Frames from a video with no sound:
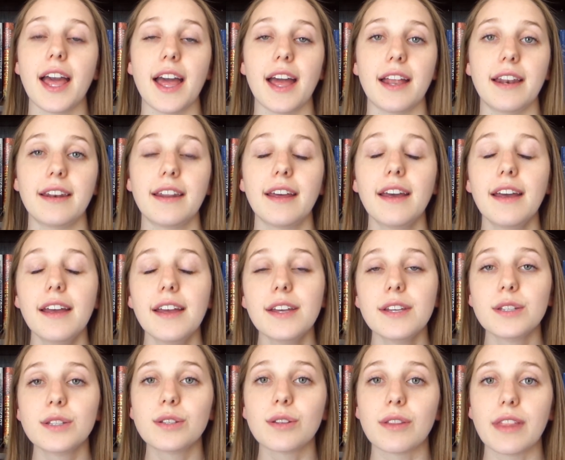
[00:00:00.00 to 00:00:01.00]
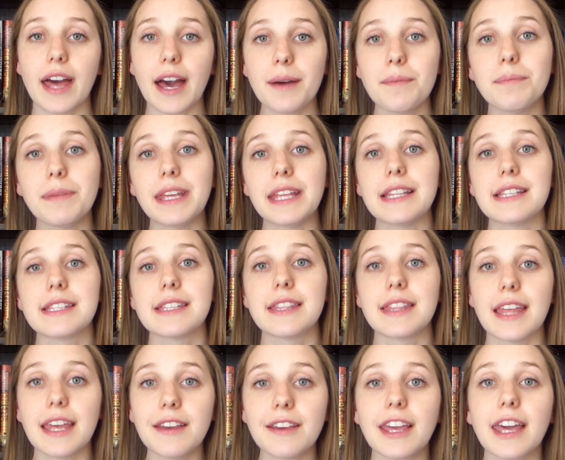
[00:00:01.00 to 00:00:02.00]
And so that means
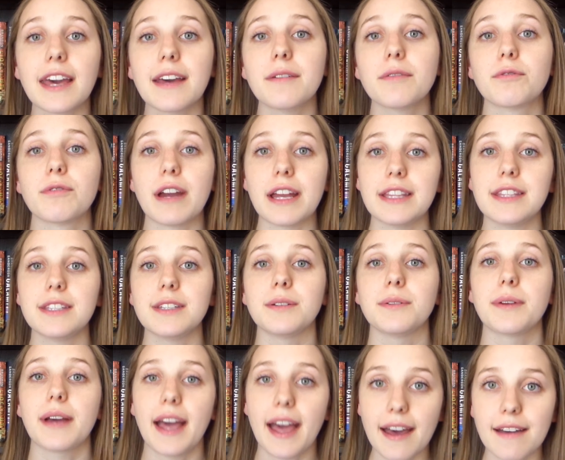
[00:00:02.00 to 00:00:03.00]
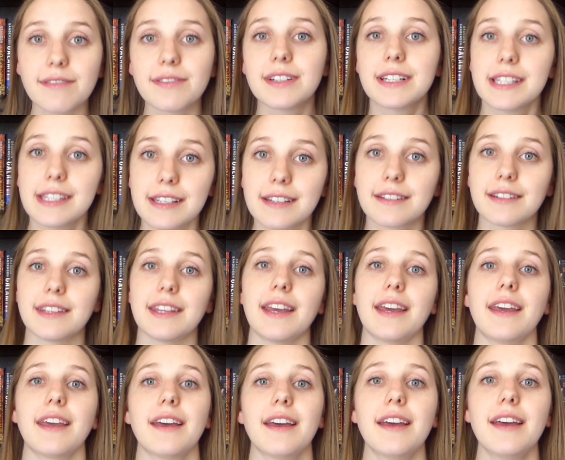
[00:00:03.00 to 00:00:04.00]
they get read to every single
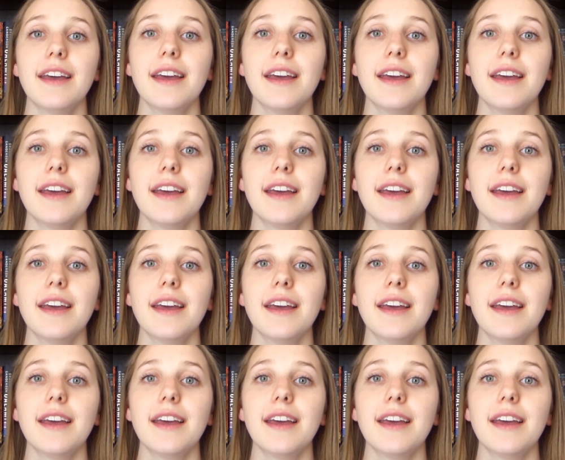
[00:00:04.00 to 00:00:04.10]
day,